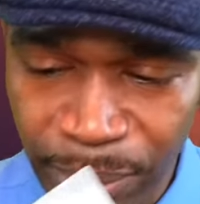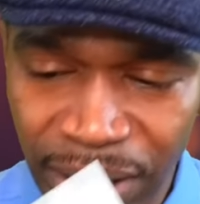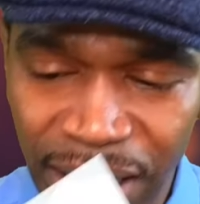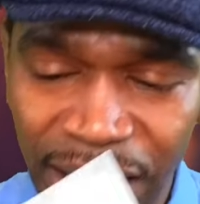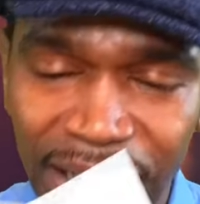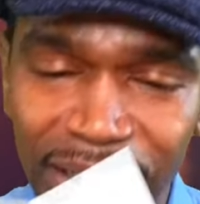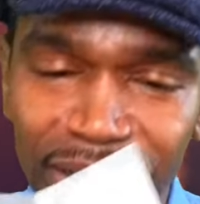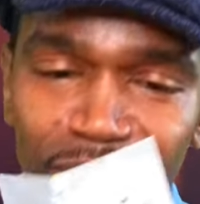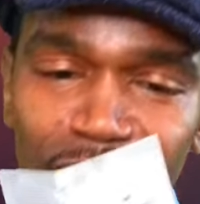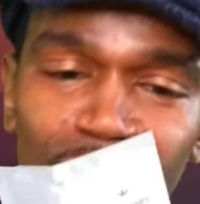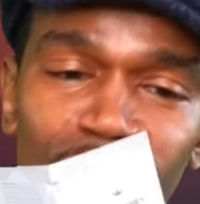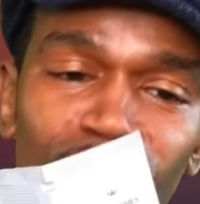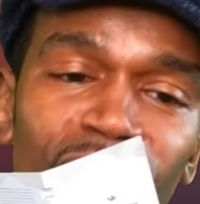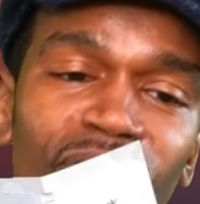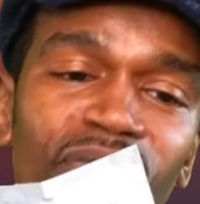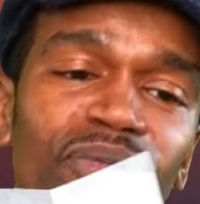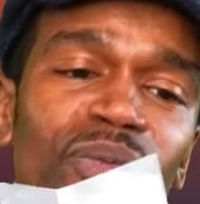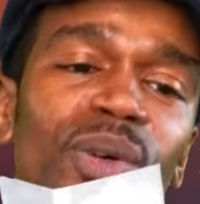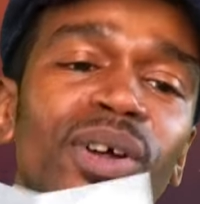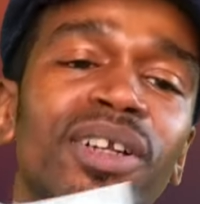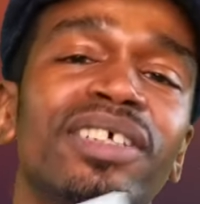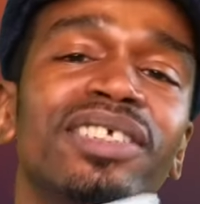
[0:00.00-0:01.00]
But I do
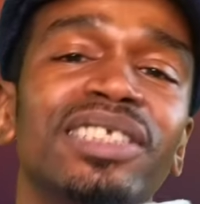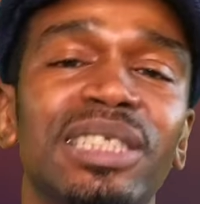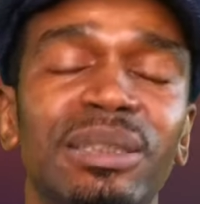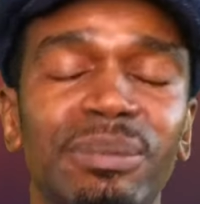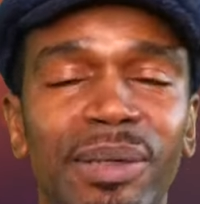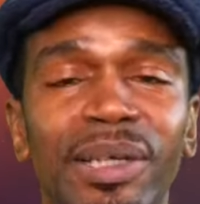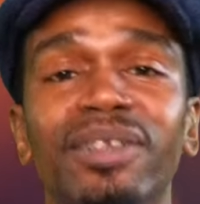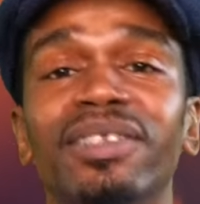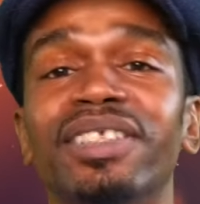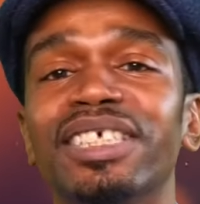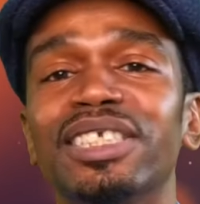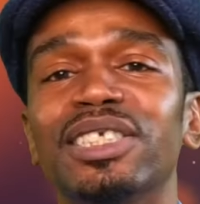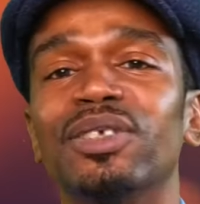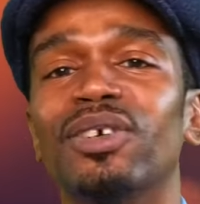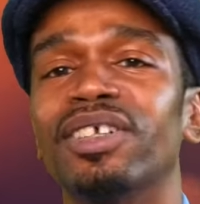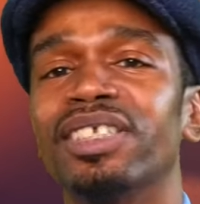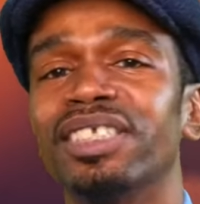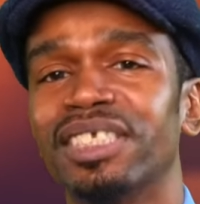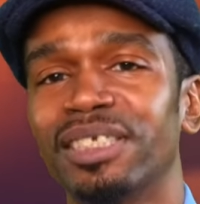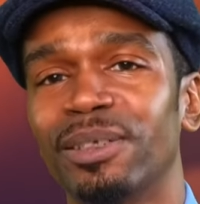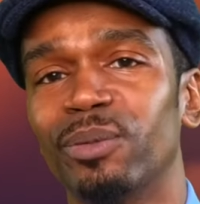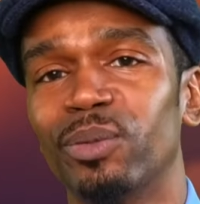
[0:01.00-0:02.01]
want to smell this
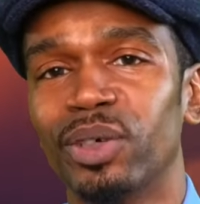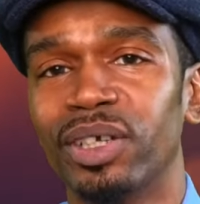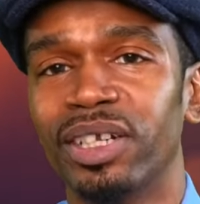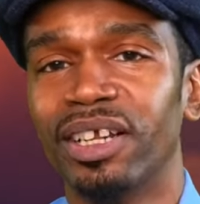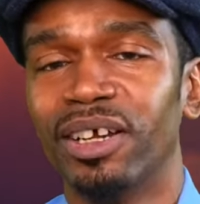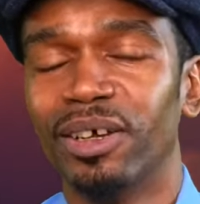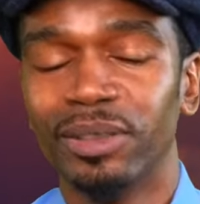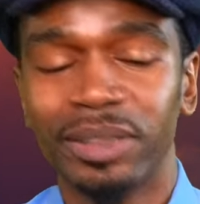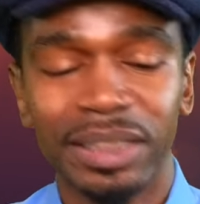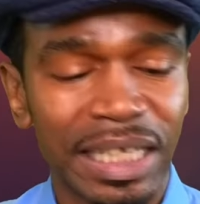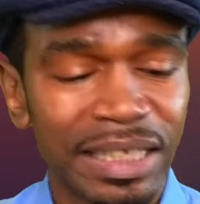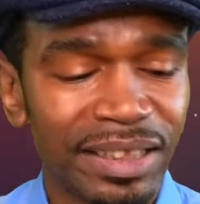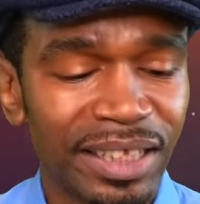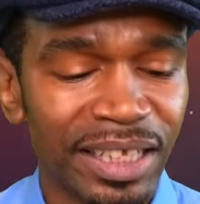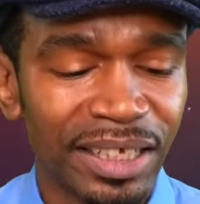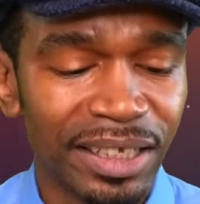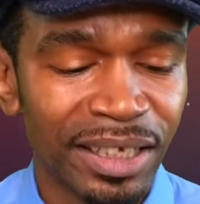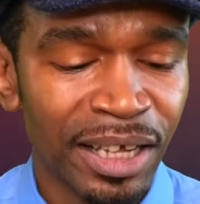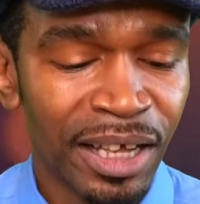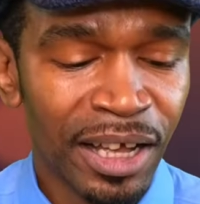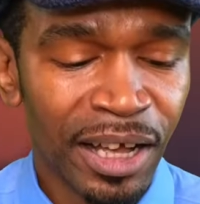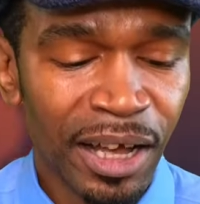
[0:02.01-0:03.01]
on someone else. I
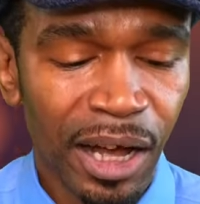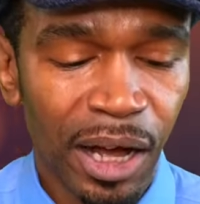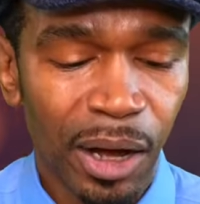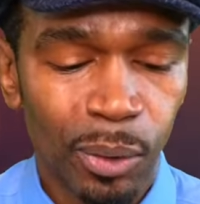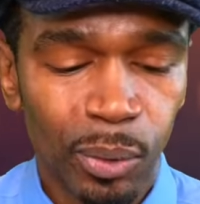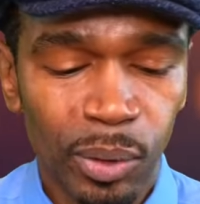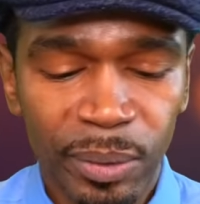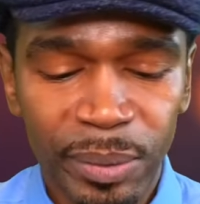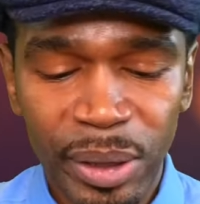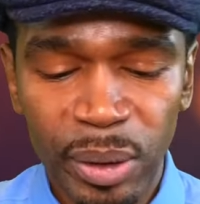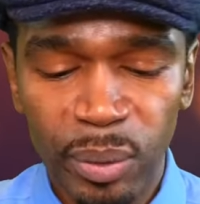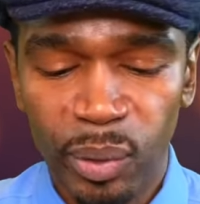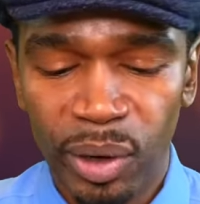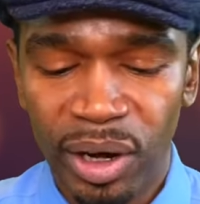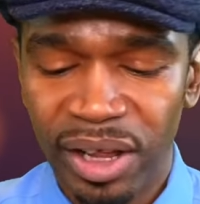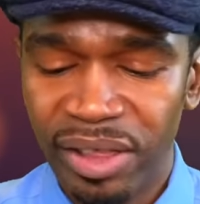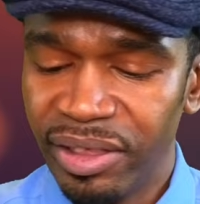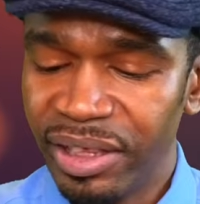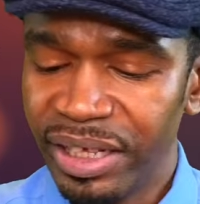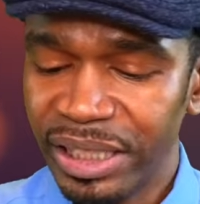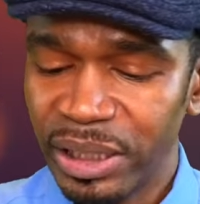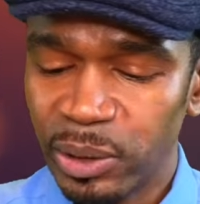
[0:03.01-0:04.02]
think a woman
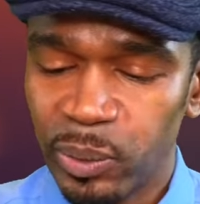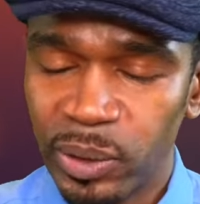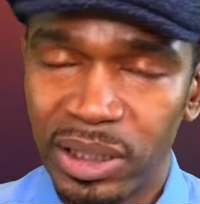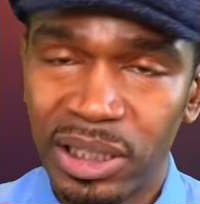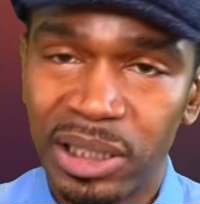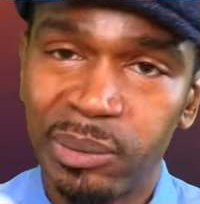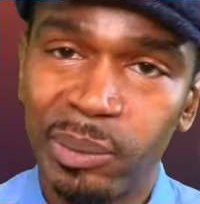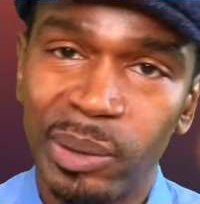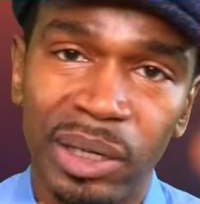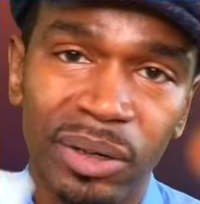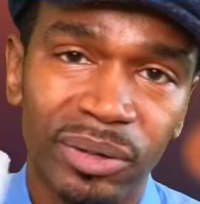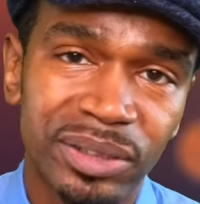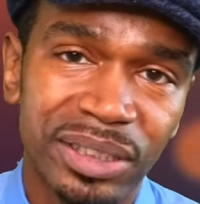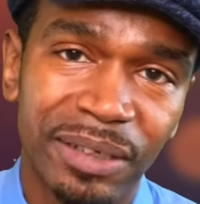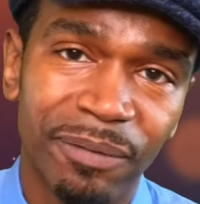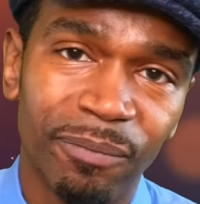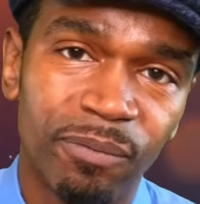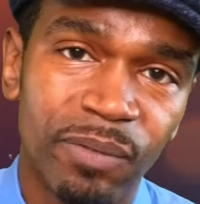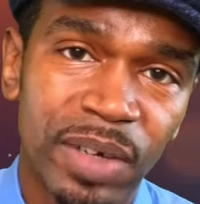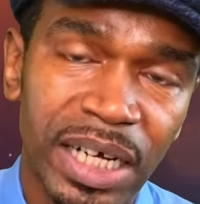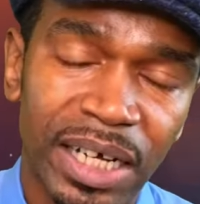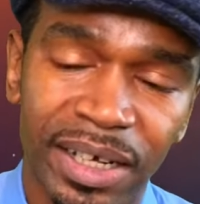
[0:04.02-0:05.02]
wearing this would smell
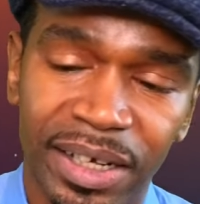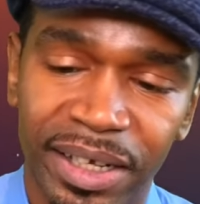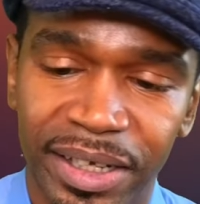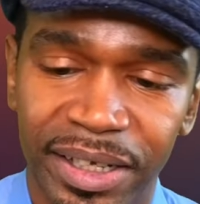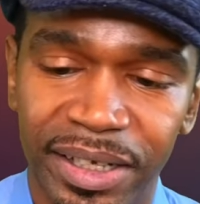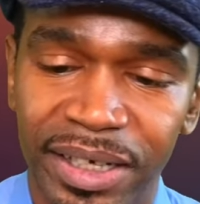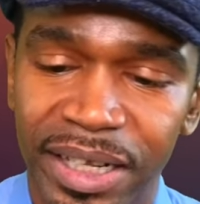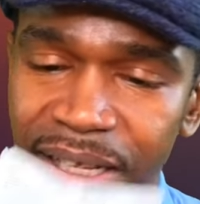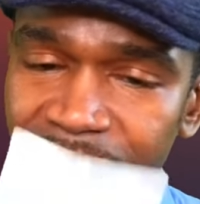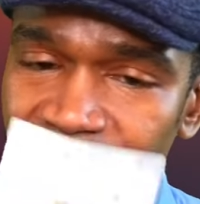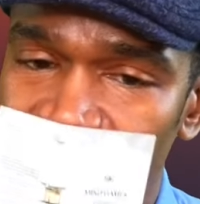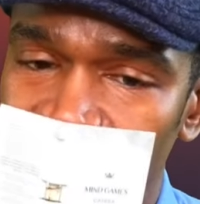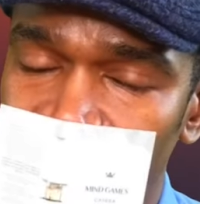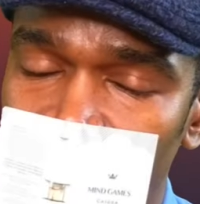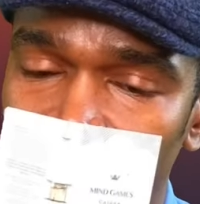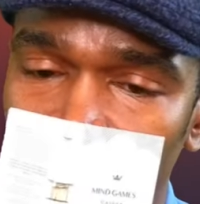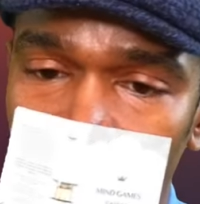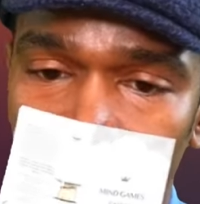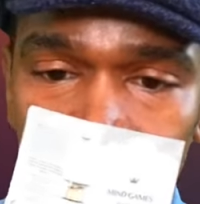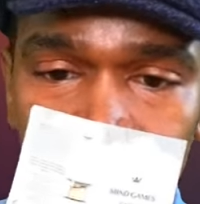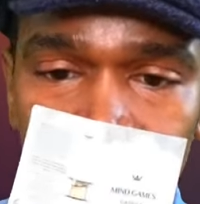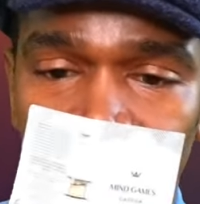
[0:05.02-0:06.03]
divine. It's
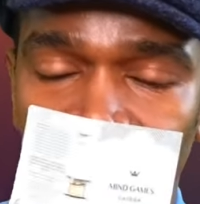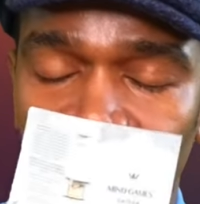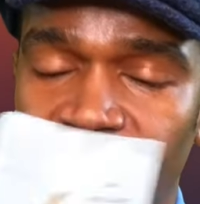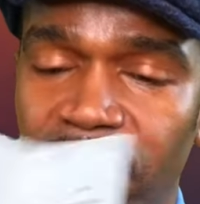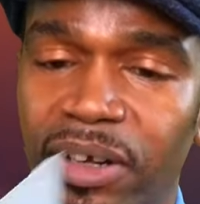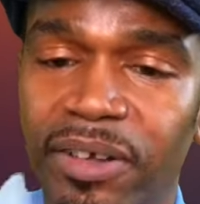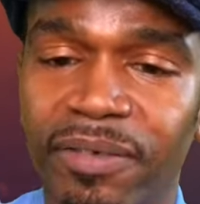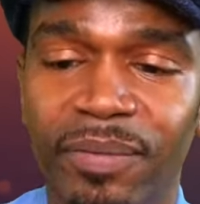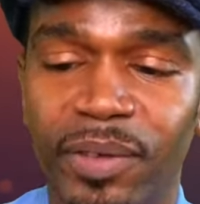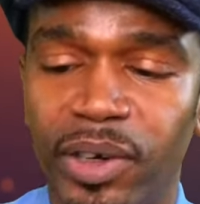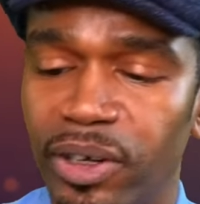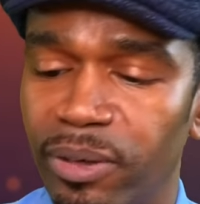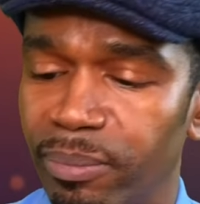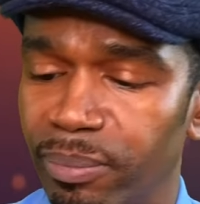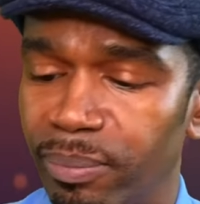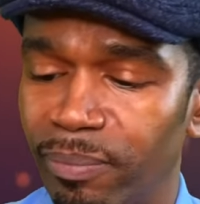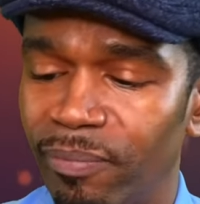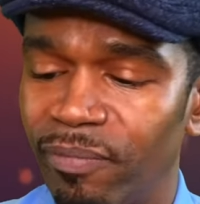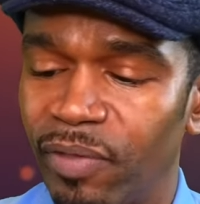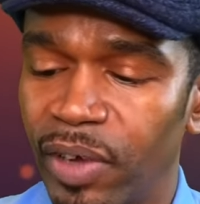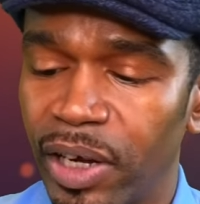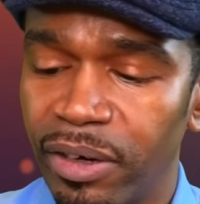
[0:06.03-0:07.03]
very, very,
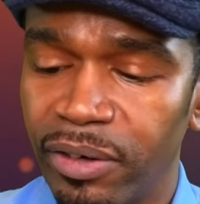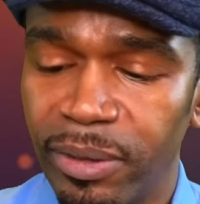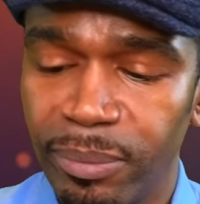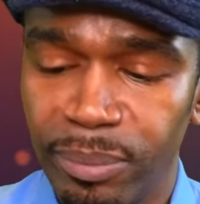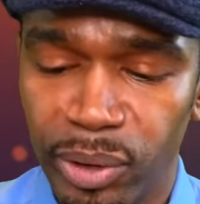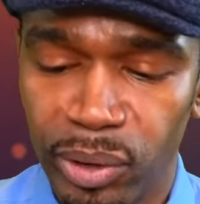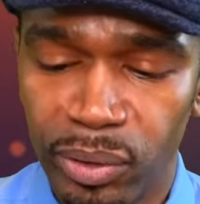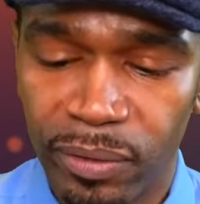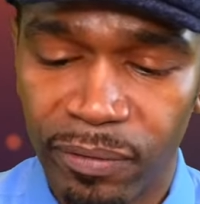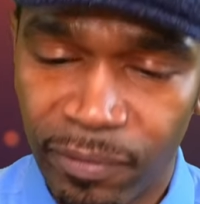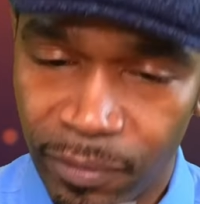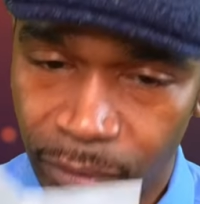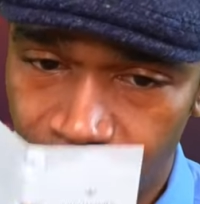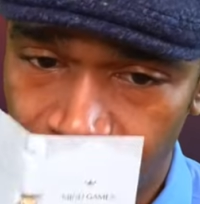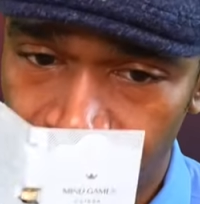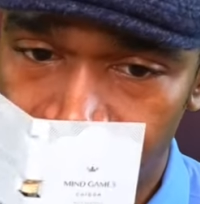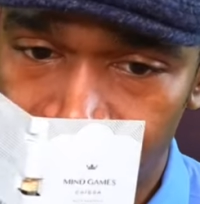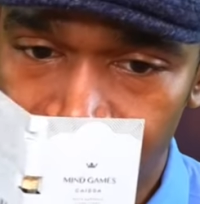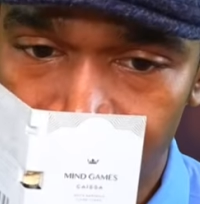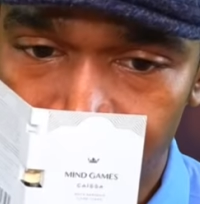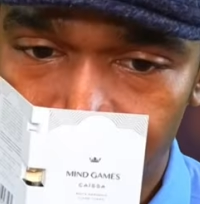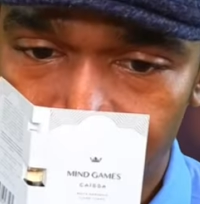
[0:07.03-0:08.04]
very beautiful.